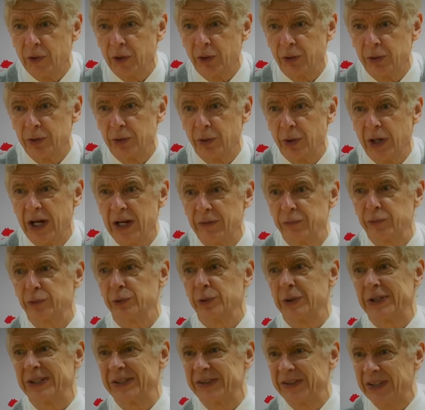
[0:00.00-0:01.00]
So you have
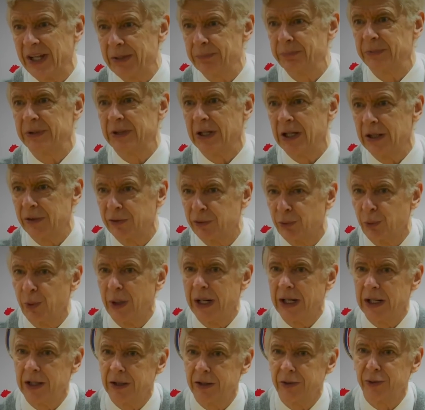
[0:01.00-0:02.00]
to accept as
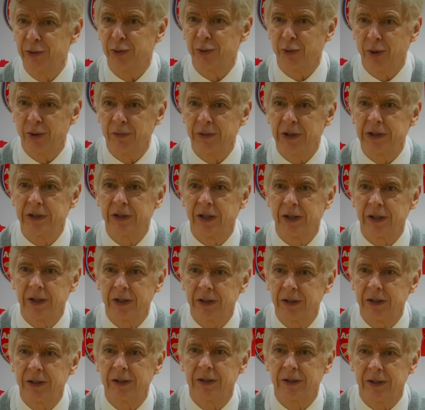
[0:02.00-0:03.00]
well, you know, that
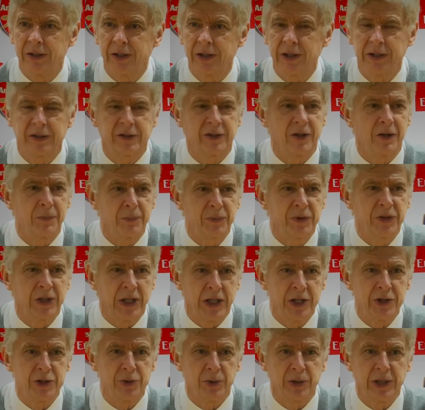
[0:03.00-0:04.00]
at some
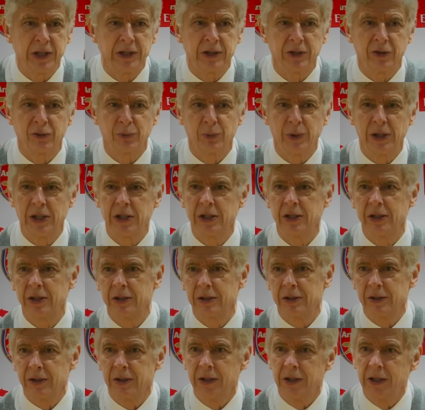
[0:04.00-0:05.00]
stage you can as
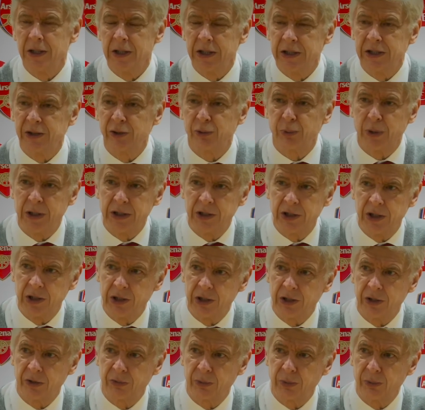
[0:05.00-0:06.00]
well, in 20
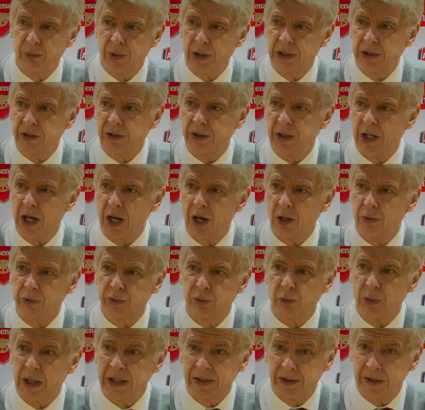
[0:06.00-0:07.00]
years we went
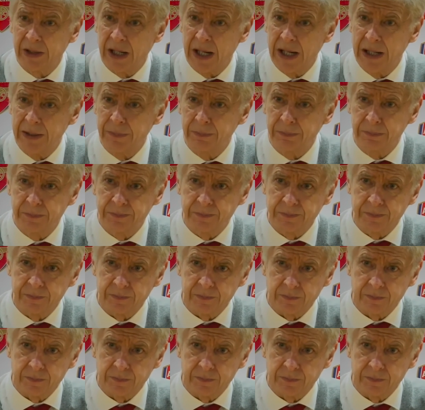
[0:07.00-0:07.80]
out one time.